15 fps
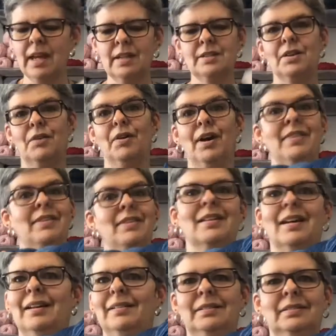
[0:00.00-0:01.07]
So I think
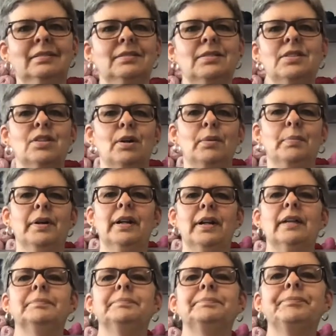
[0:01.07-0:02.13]
that so
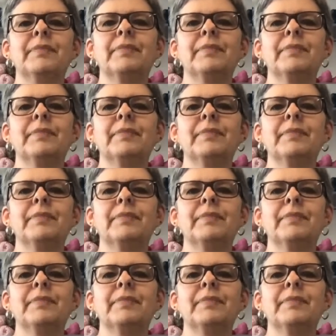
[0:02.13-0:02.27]
pretty.